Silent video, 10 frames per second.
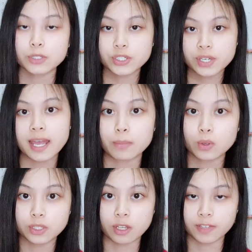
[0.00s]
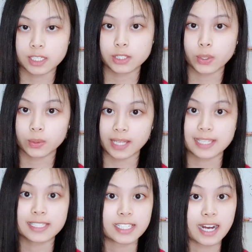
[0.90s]
sure that most of us know that
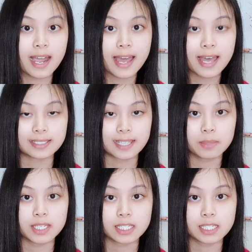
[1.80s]
Sejarah exam